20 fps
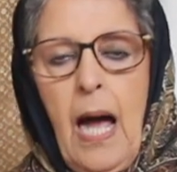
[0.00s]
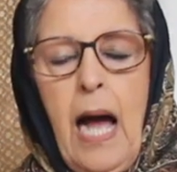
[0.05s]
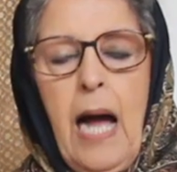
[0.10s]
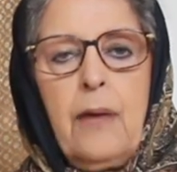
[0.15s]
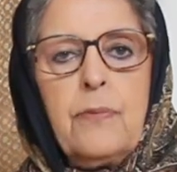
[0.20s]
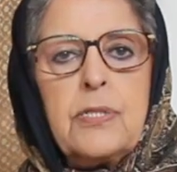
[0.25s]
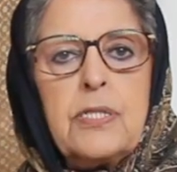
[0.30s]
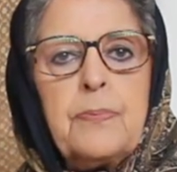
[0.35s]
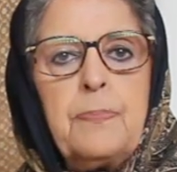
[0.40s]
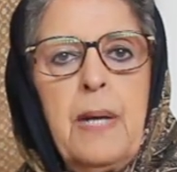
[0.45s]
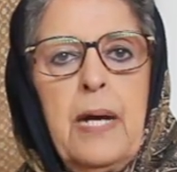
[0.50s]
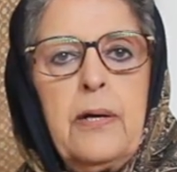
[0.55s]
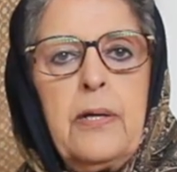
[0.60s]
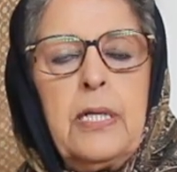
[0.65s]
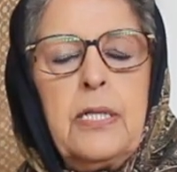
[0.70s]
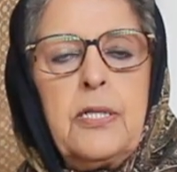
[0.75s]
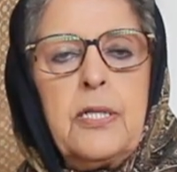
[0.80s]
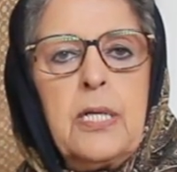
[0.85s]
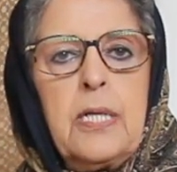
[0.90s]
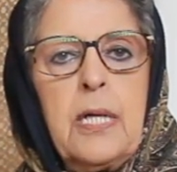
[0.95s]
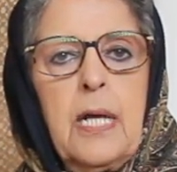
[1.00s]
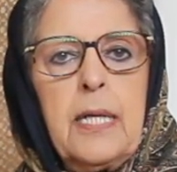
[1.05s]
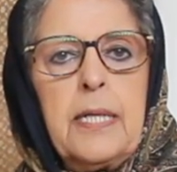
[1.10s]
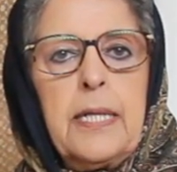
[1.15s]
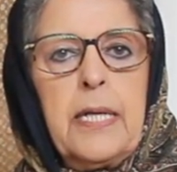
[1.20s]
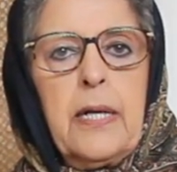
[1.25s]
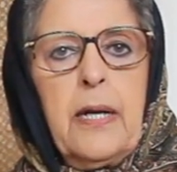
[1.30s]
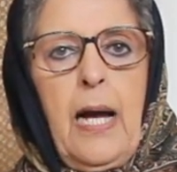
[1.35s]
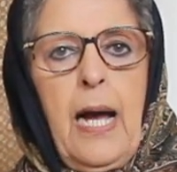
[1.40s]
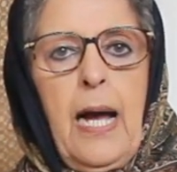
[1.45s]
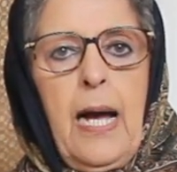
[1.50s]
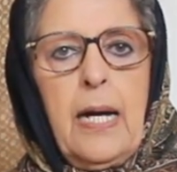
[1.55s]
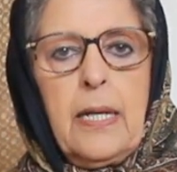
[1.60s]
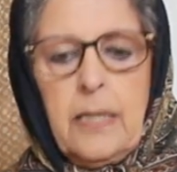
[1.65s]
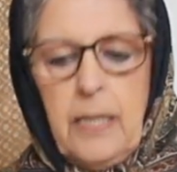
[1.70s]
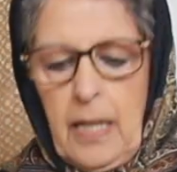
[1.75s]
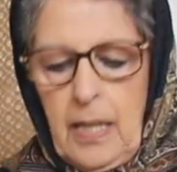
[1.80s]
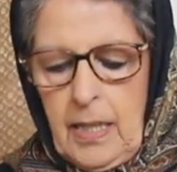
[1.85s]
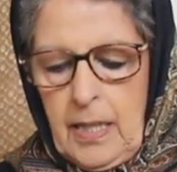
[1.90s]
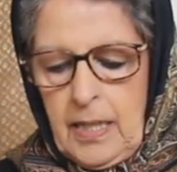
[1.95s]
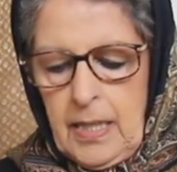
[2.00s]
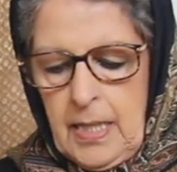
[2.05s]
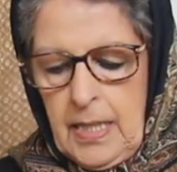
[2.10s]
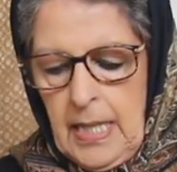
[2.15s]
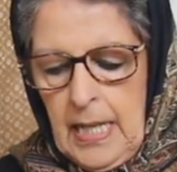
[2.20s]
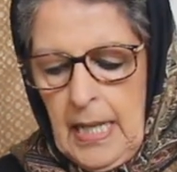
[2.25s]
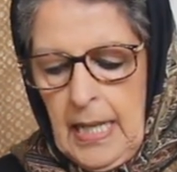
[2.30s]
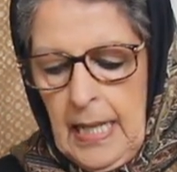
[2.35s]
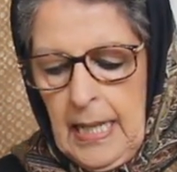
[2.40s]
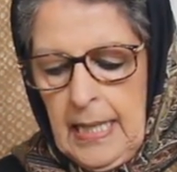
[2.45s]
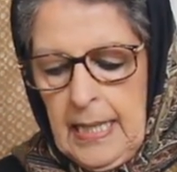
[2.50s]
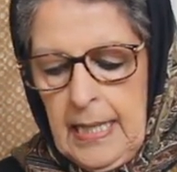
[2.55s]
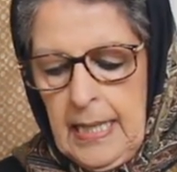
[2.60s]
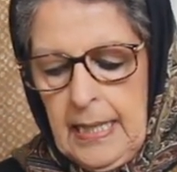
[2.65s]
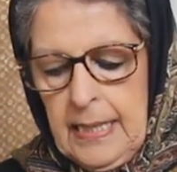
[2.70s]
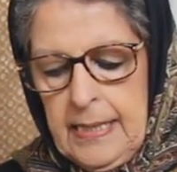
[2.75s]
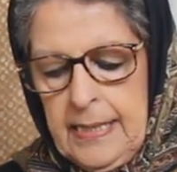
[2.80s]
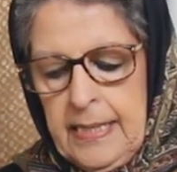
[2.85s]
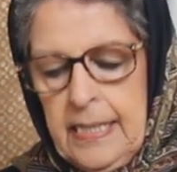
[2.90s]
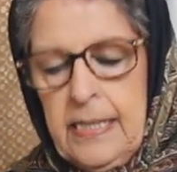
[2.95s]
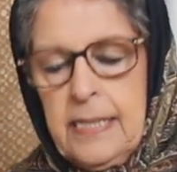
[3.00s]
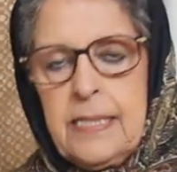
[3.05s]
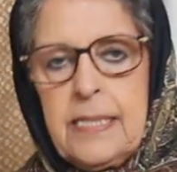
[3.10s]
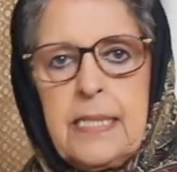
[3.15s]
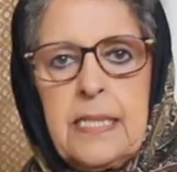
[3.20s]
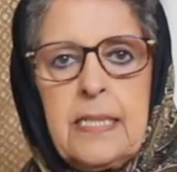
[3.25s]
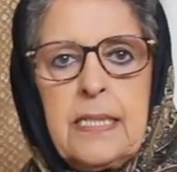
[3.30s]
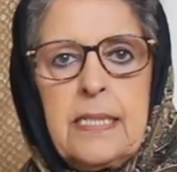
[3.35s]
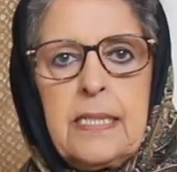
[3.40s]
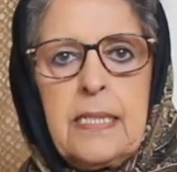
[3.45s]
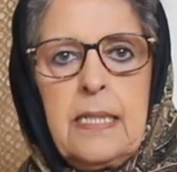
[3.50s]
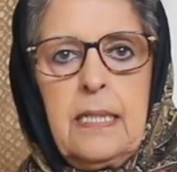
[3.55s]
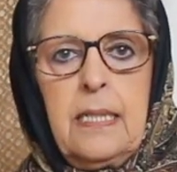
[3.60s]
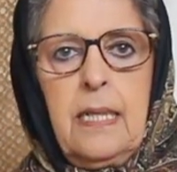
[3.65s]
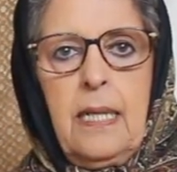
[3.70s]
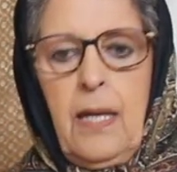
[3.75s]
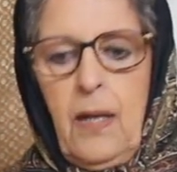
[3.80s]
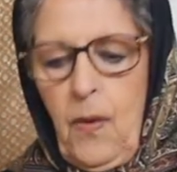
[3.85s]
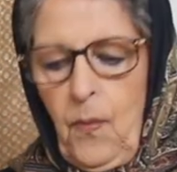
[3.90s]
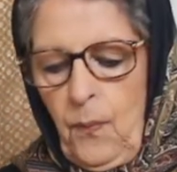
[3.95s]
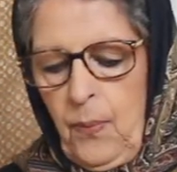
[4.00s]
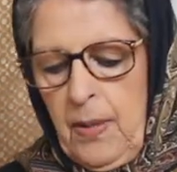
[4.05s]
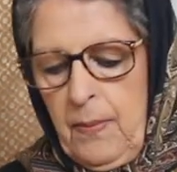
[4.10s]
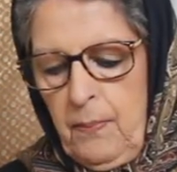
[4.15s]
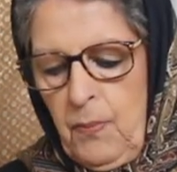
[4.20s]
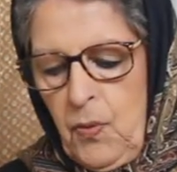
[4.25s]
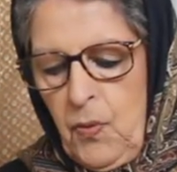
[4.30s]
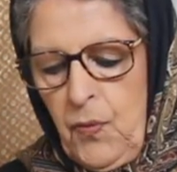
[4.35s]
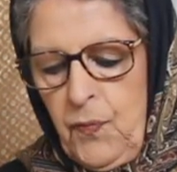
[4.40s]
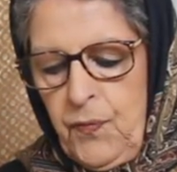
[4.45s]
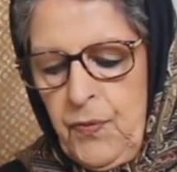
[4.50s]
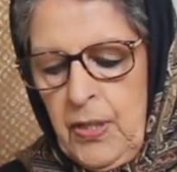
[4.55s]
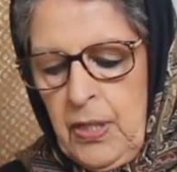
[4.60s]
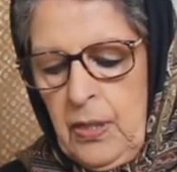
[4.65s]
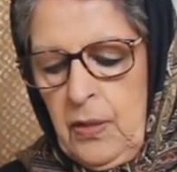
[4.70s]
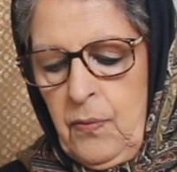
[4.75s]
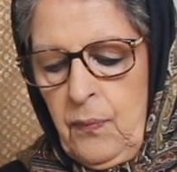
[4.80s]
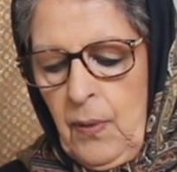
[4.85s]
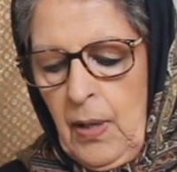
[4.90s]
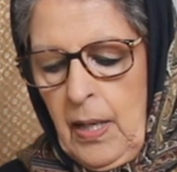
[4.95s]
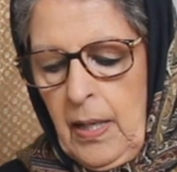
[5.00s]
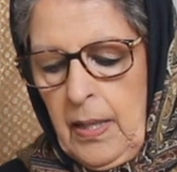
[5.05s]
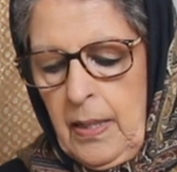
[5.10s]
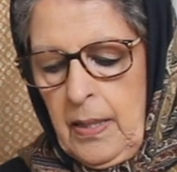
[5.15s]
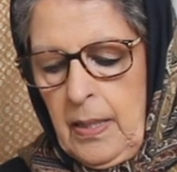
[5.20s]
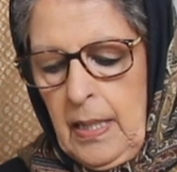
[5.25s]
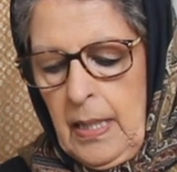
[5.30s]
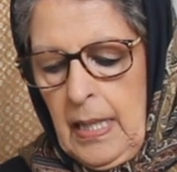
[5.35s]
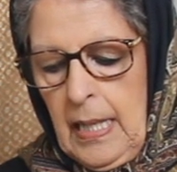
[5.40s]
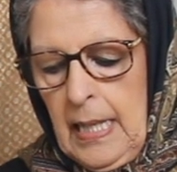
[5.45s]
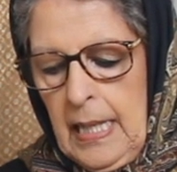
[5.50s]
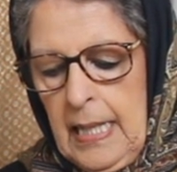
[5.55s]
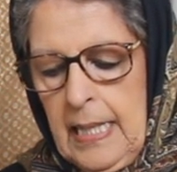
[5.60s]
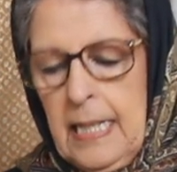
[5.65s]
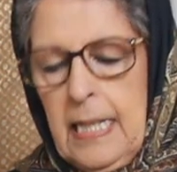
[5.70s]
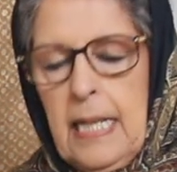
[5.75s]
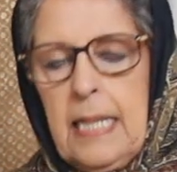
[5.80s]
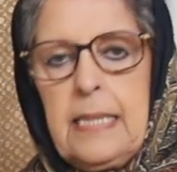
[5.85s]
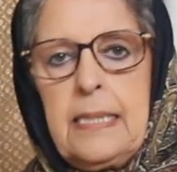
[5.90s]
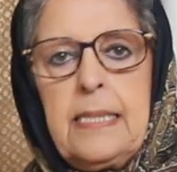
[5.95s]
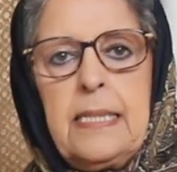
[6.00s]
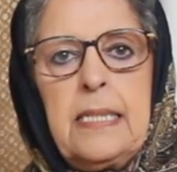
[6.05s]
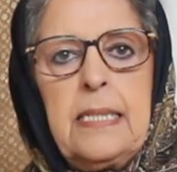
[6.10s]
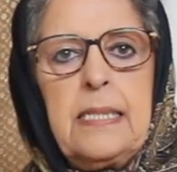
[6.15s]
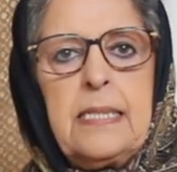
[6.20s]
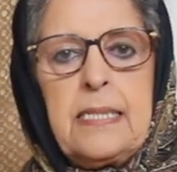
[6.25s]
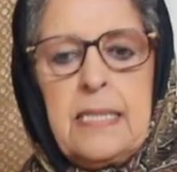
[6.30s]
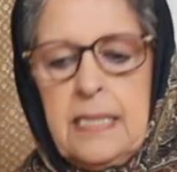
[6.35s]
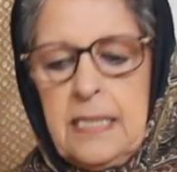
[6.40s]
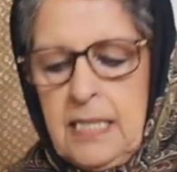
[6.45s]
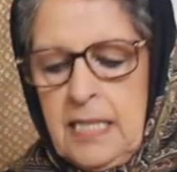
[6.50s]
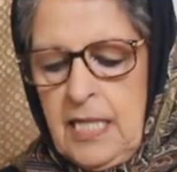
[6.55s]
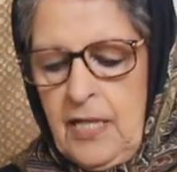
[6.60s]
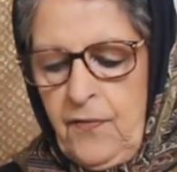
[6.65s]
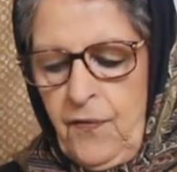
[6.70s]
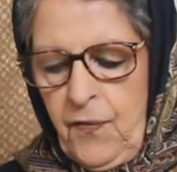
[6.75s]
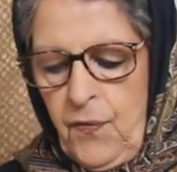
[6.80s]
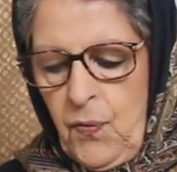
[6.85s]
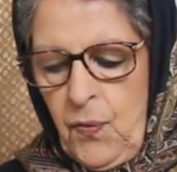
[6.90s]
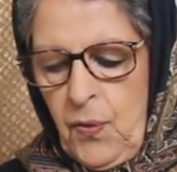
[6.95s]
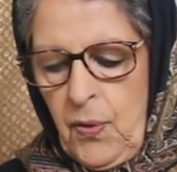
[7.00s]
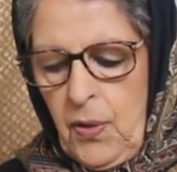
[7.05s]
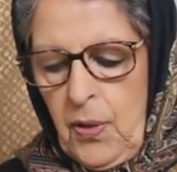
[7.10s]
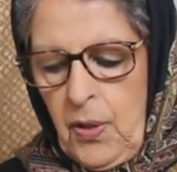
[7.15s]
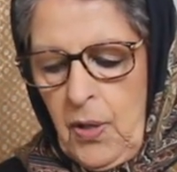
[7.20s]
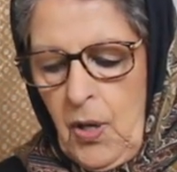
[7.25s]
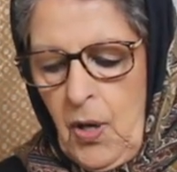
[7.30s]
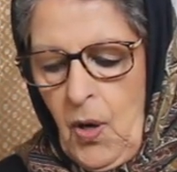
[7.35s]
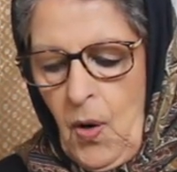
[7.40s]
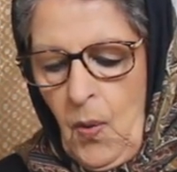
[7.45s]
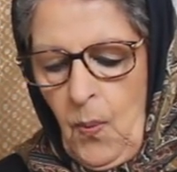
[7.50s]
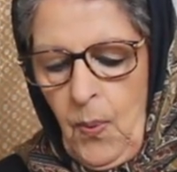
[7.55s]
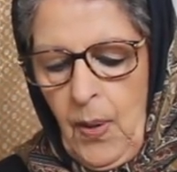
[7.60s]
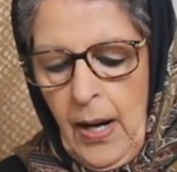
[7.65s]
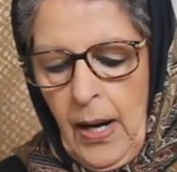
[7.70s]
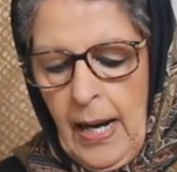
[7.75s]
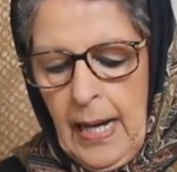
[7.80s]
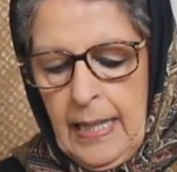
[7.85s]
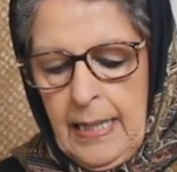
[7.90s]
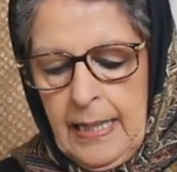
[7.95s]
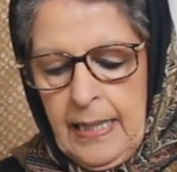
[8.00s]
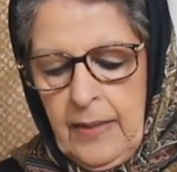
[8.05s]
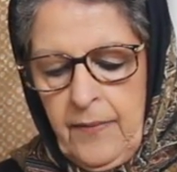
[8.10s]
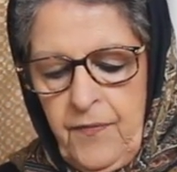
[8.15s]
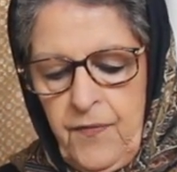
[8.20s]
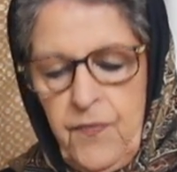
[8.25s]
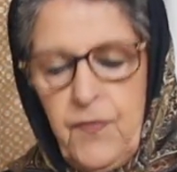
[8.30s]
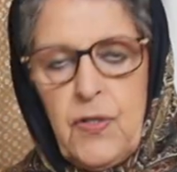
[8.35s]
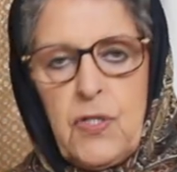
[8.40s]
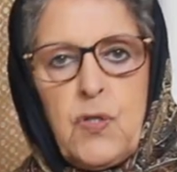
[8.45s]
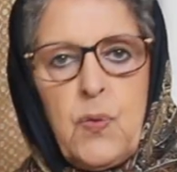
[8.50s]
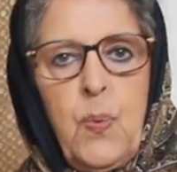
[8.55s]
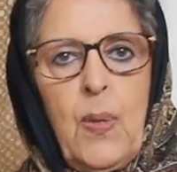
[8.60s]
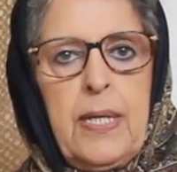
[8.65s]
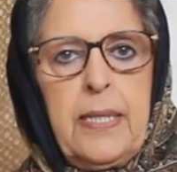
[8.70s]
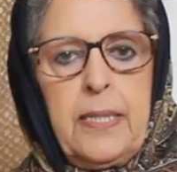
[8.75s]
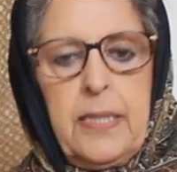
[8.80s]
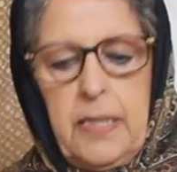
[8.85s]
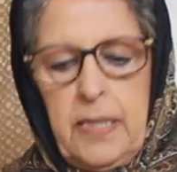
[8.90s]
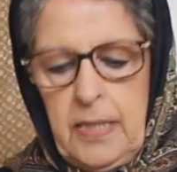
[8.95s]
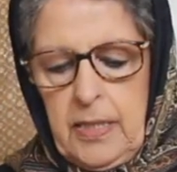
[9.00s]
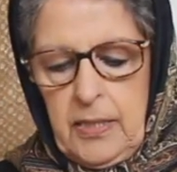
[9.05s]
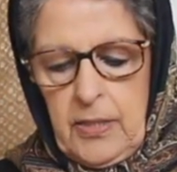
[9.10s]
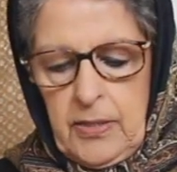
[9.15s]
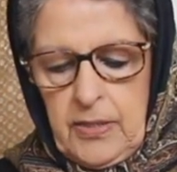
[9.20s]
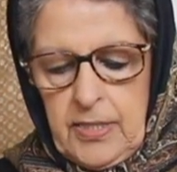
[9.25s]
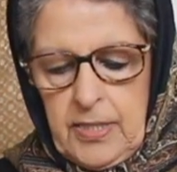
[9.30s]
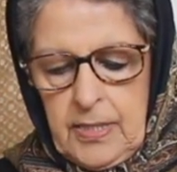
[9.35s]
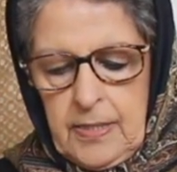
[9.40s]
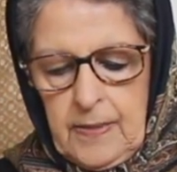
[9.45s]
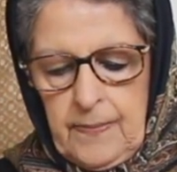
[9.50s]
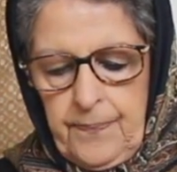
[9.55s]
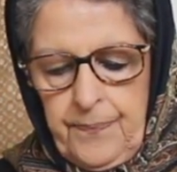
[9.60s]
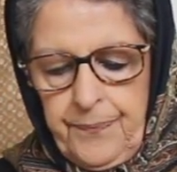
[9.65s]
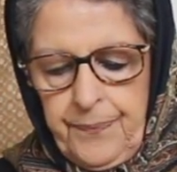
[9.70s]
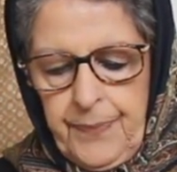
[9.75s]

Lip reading: I was married to Nader Ardalan in 1960. We moved to Iran in 1964, where I lived for 20 years.